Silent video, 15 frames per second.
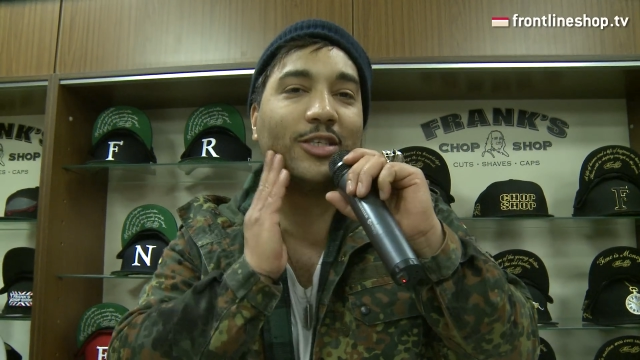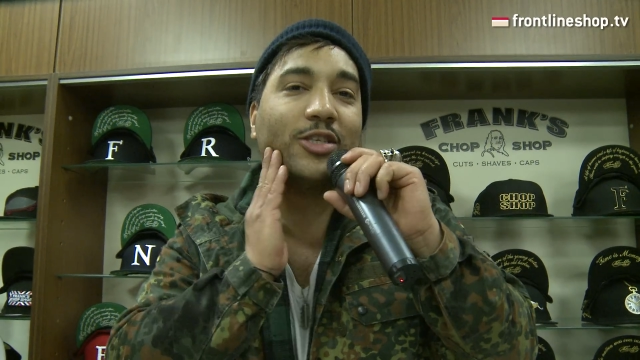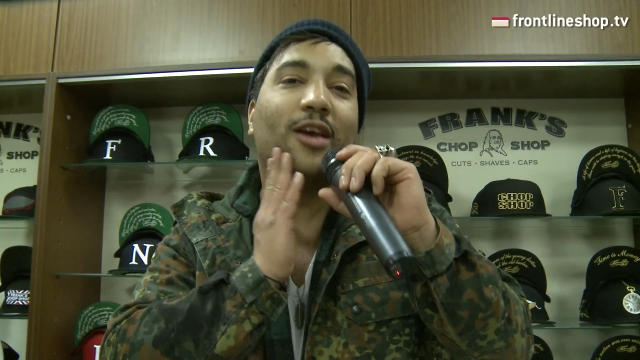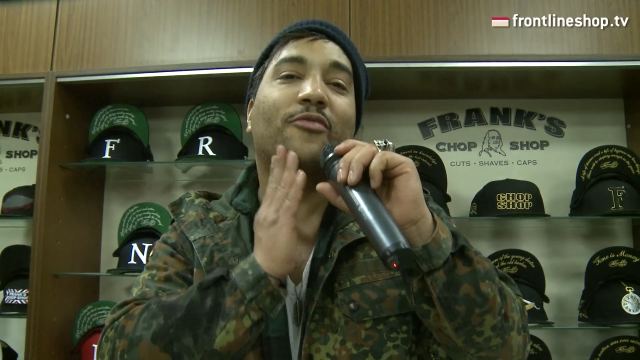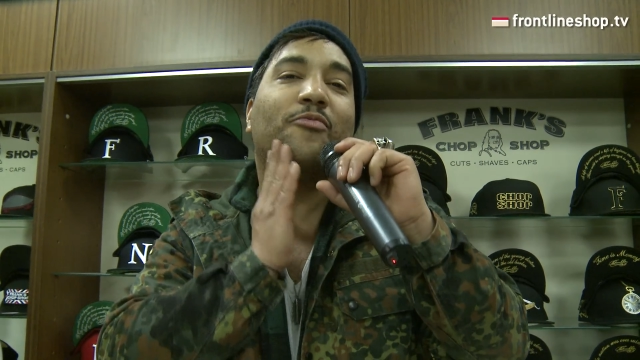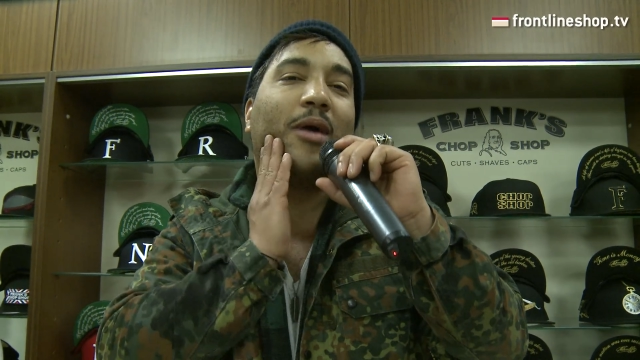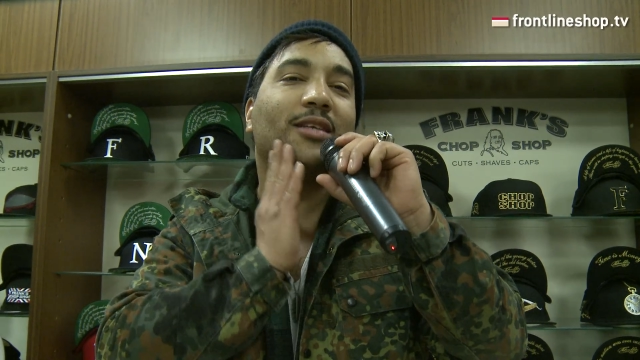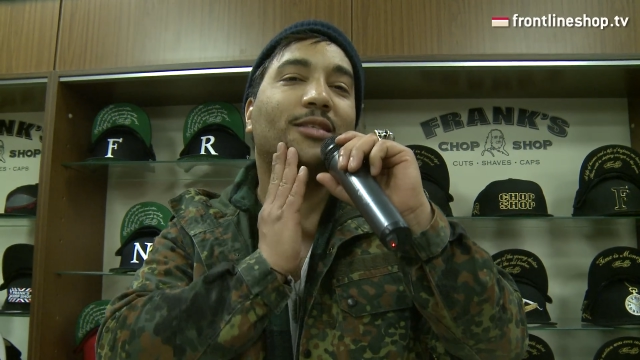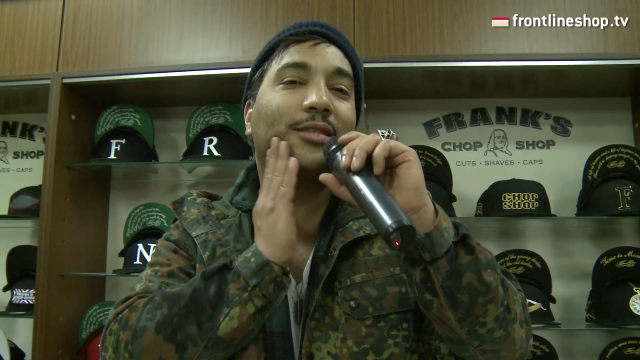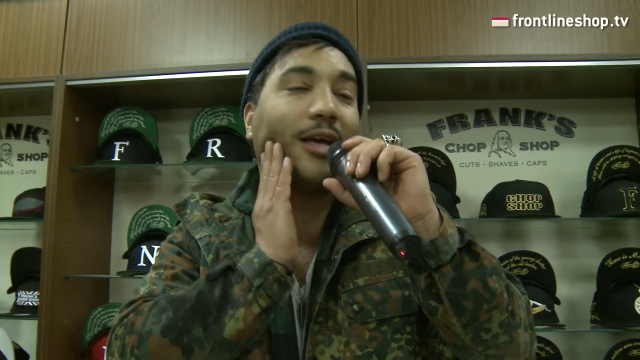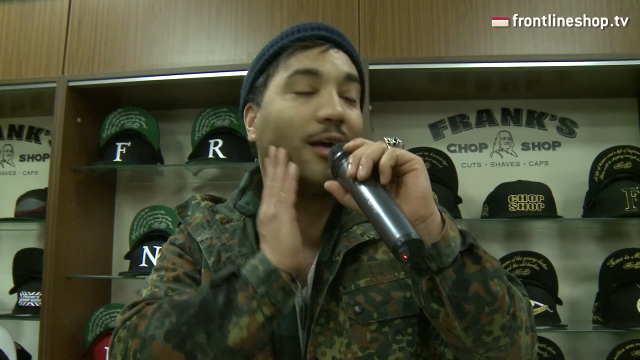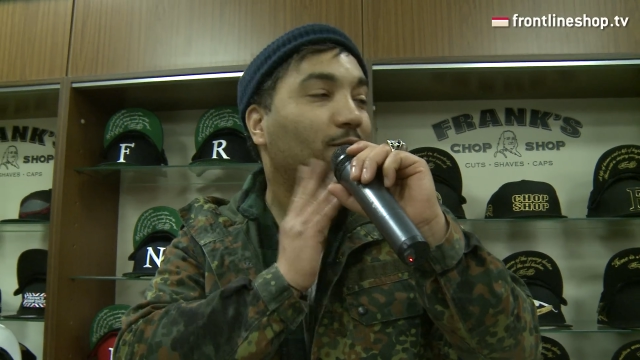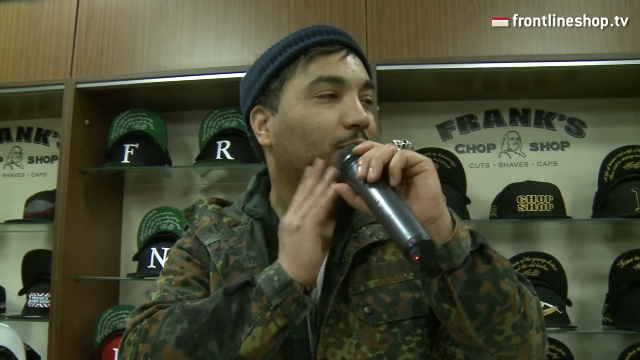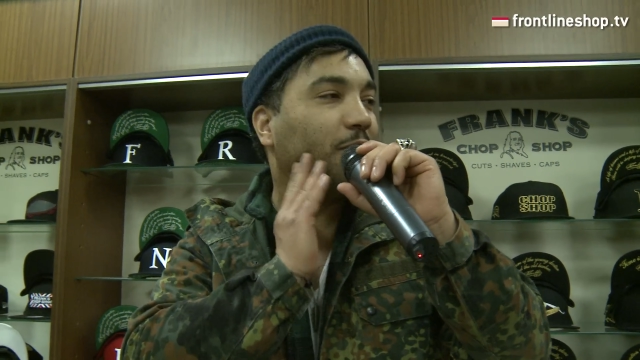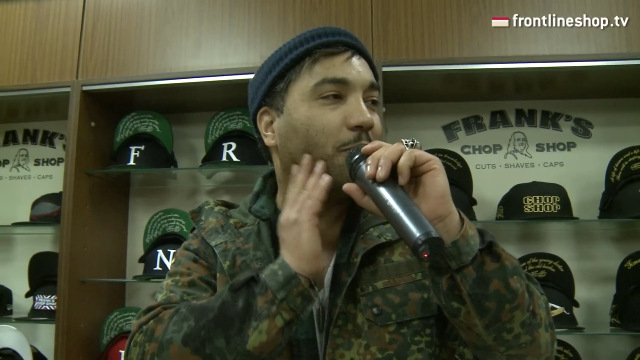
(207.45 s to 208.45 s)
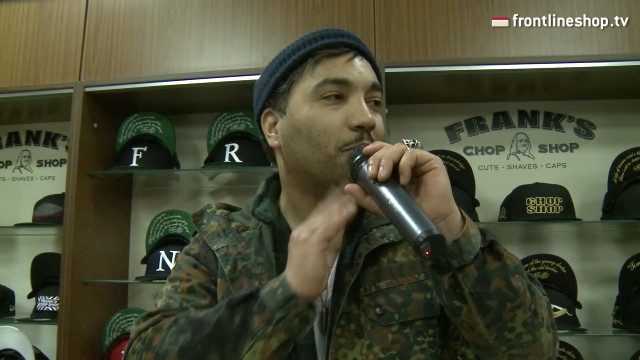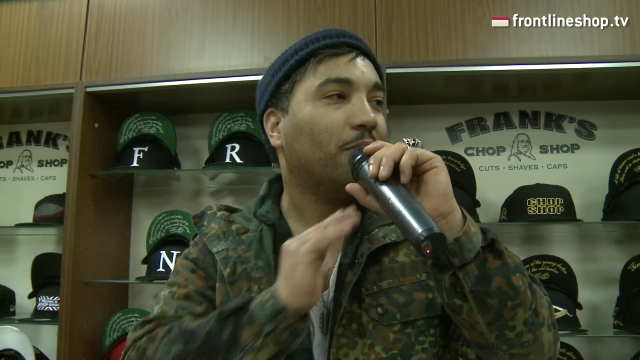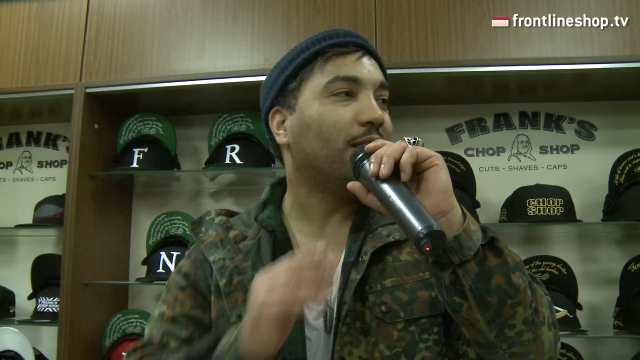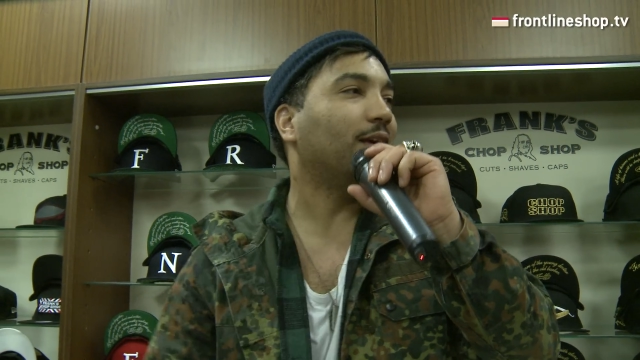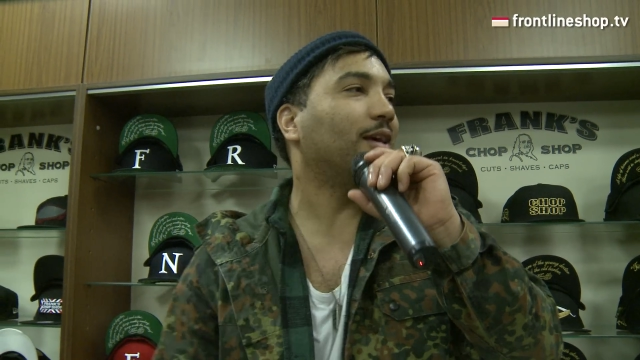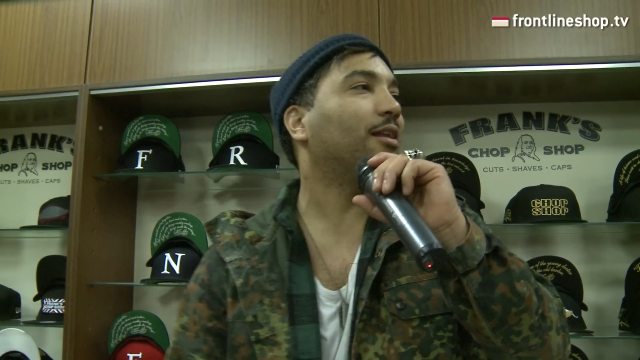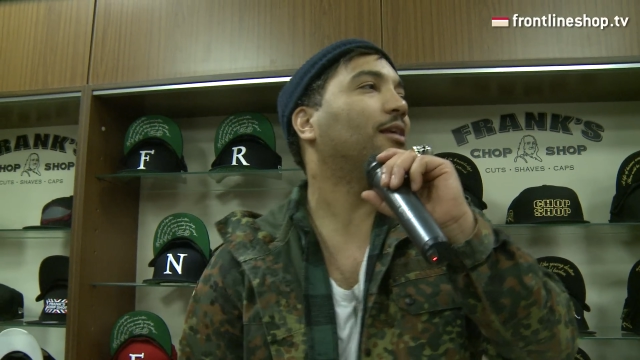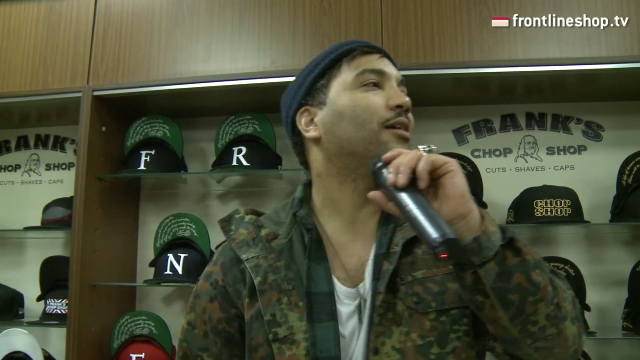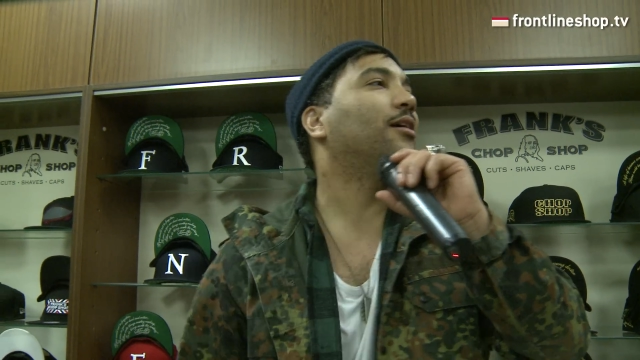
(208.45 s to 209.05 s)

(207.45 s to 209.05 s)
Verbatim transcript: a shape myself in a minute.